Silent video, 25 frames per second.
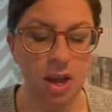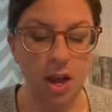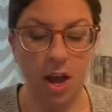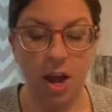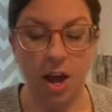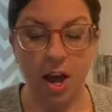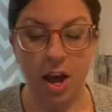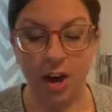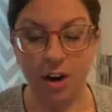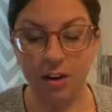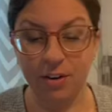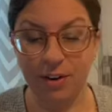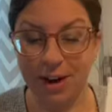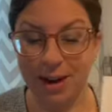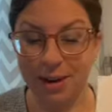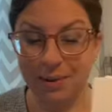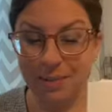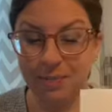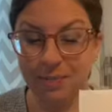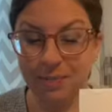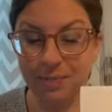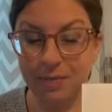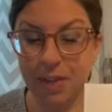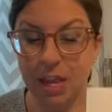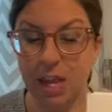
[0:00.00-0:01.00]
All right,
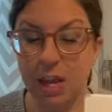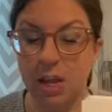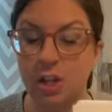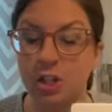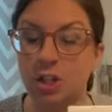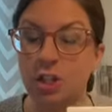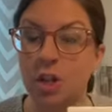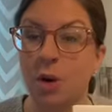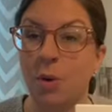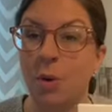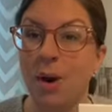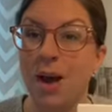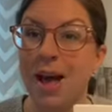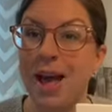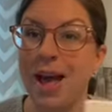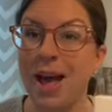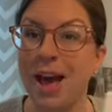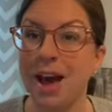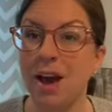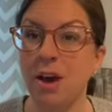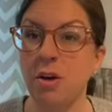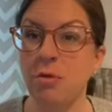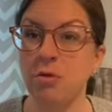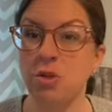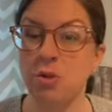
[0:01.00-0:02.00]
so
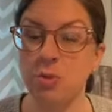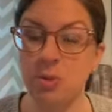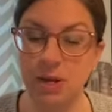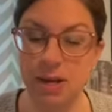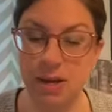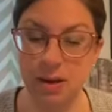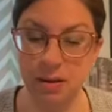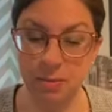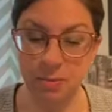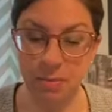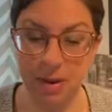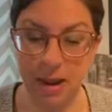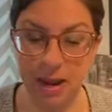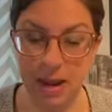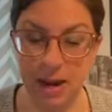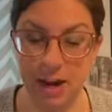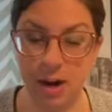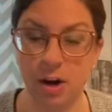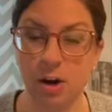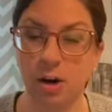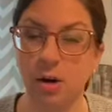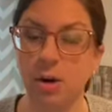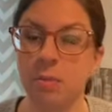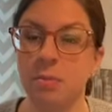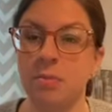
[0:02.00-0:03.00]
how do we
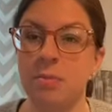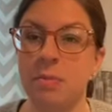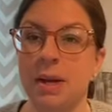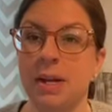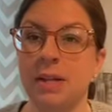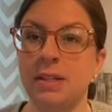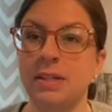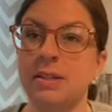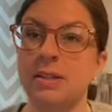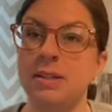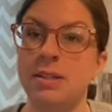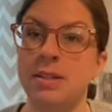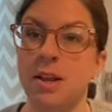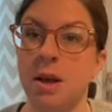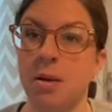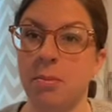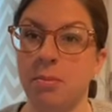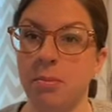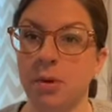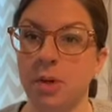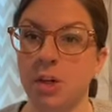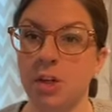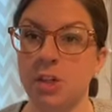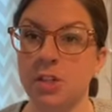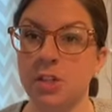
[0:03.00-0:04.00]
compare mixed
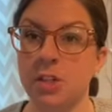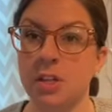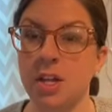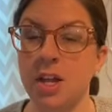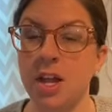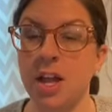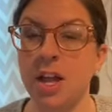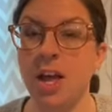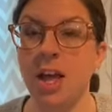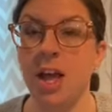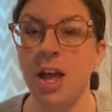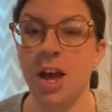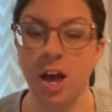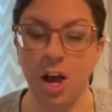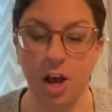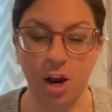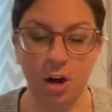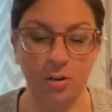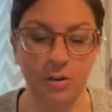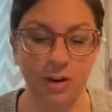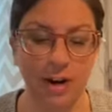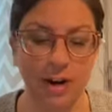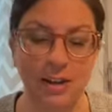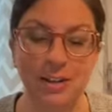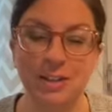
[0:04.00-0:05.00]
numbers? All
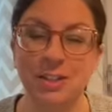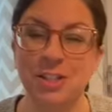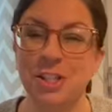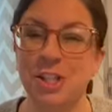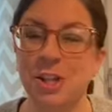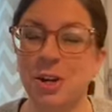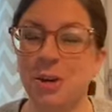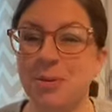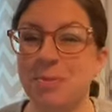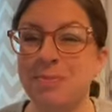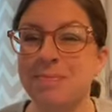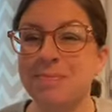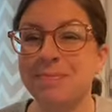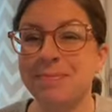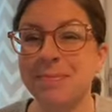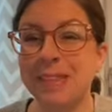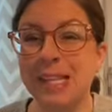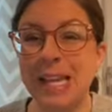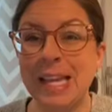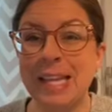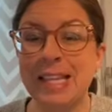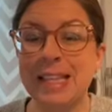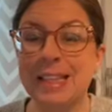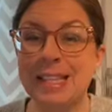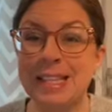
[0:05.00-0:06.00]
right, so
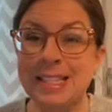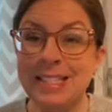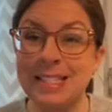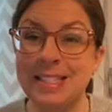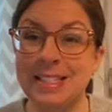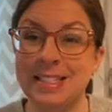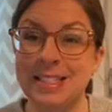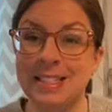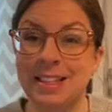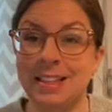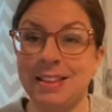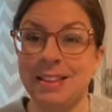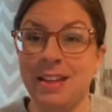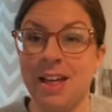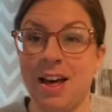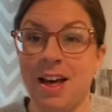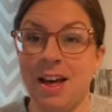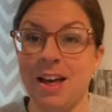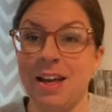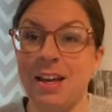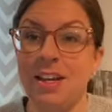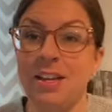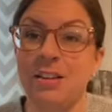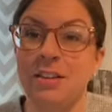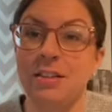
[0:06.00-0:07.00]
this is a
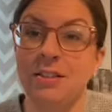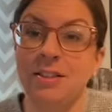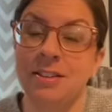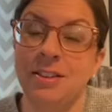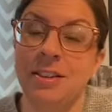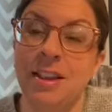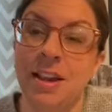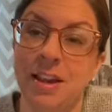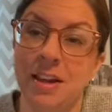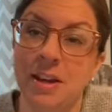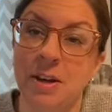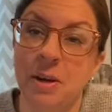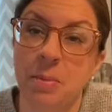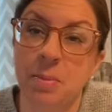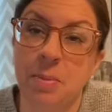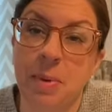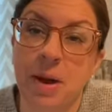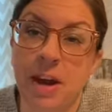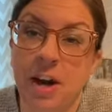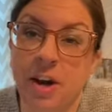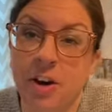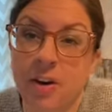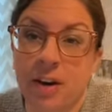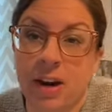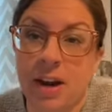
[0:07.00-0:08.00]
lot like
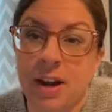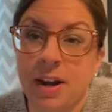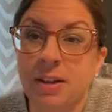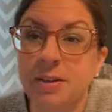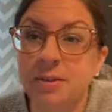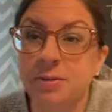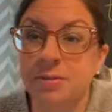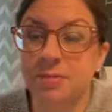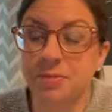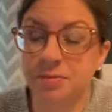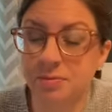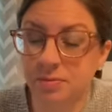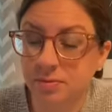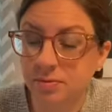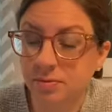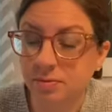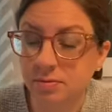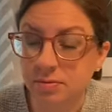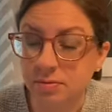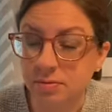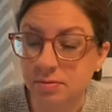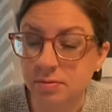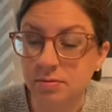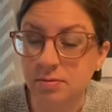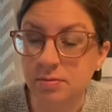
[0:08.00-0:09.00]
comparing
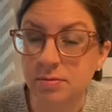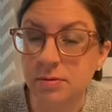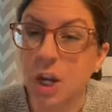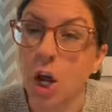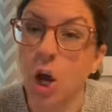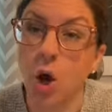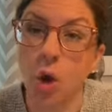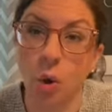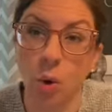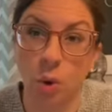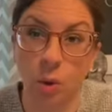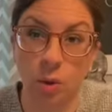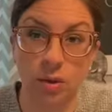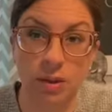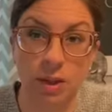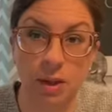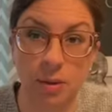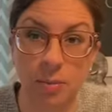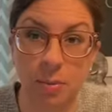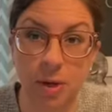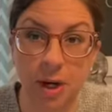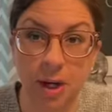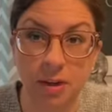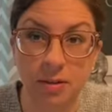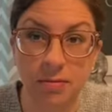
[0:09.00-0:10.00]
a whole
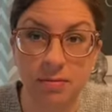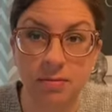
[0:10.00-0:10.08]
numbers,